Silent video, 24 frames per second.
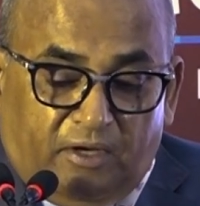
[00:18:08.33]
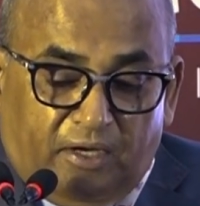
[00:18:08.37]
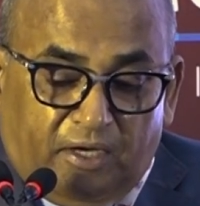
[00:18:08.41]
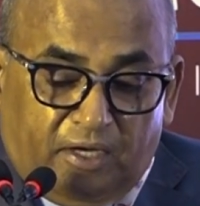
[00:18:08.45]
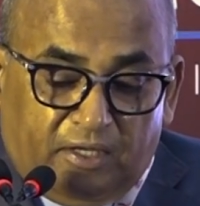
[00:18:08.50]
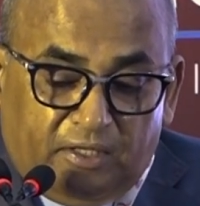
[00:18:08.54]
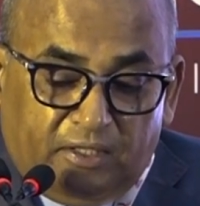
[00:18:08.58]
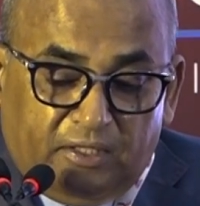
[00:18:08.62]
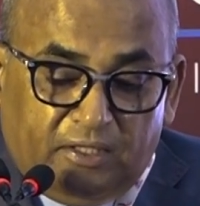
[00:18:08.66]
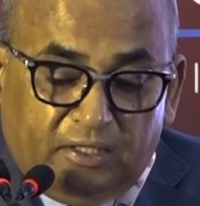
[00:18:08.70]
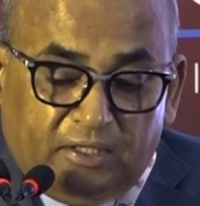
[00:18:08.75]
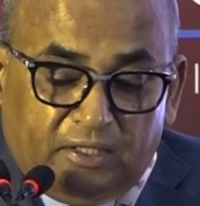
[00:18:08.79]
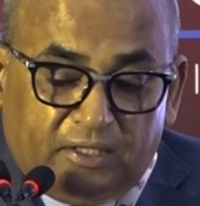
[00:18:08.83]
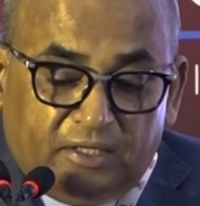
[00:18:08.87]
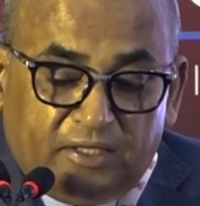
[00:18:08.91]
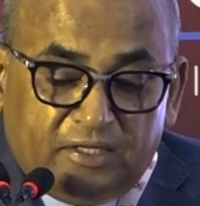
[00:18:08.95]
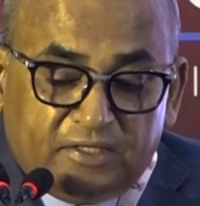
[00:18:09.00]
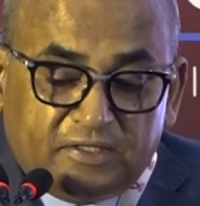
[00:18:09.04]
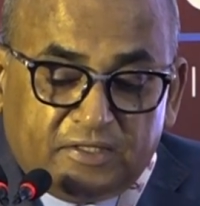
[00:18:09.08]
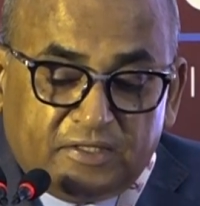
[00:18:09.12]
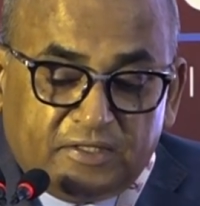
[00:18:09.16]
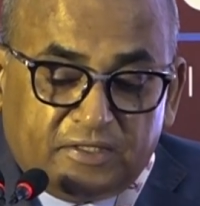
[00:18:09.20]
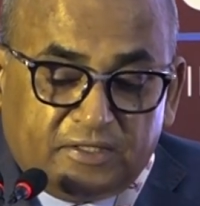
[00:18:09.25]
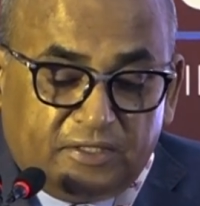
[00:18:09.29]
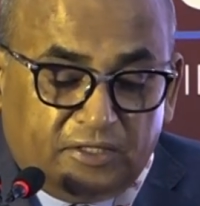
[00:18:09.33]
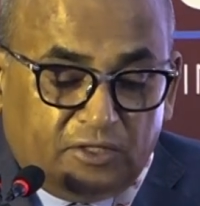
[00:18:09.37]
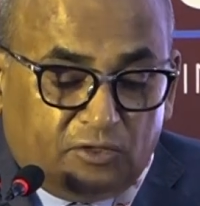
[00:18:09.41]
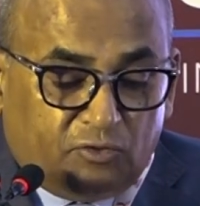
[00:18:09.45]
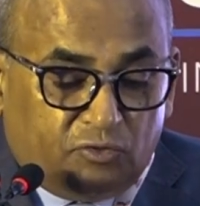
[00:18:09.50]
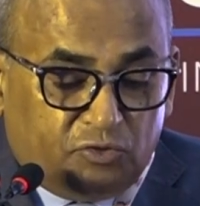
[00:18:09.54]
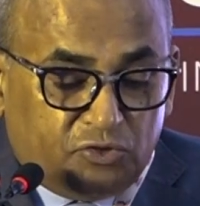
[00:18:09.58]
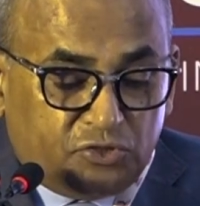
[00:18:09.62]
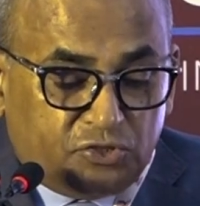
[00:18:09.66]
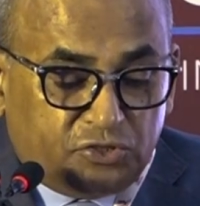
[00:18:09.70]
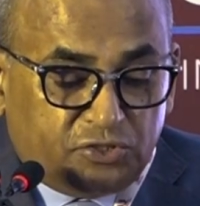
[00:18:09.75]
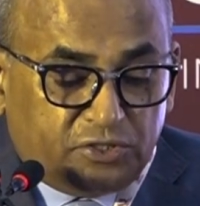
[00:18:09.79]
Any unnecessary
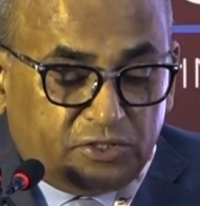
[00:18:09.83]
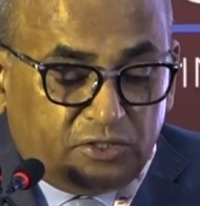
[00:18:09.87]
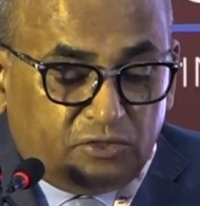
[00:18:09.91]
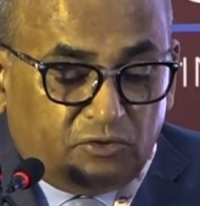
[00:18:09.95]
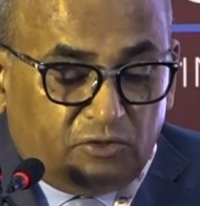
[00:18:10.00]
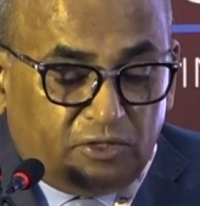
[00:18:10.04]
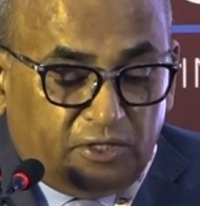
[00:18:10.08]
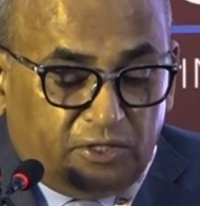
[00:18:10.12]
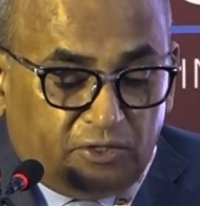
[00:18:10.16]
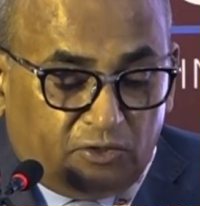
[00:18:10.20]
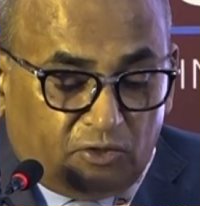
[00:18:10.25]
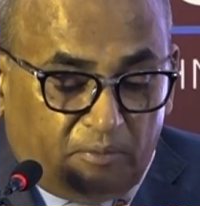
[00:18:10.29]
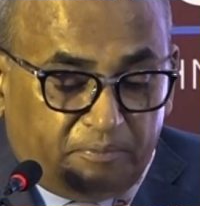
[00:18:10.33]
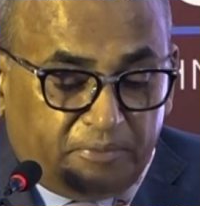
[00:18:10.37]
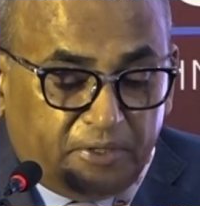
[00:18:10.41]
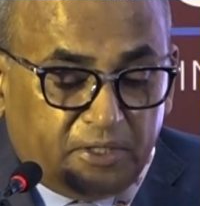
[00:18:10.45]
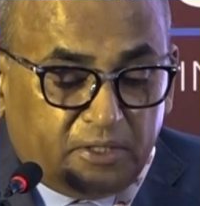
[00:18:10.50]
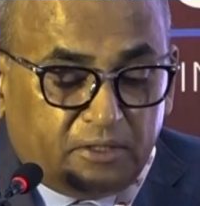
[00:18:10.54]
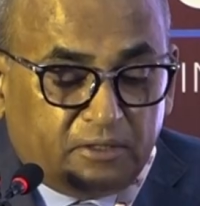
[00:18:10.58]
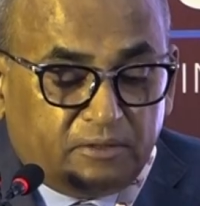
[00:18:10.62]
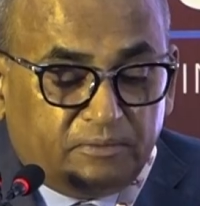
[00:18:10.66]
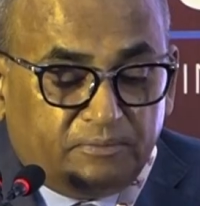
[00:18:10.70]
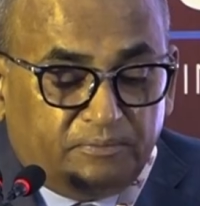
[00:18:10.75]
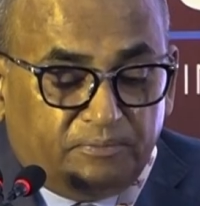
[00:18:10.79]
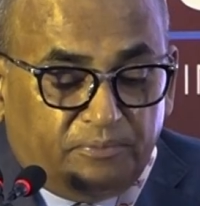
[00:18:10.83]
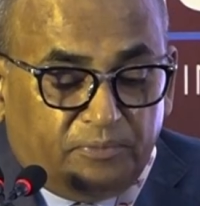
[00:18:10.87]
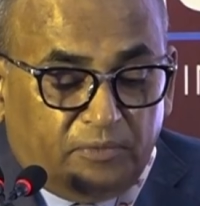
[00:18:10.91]
question on a topic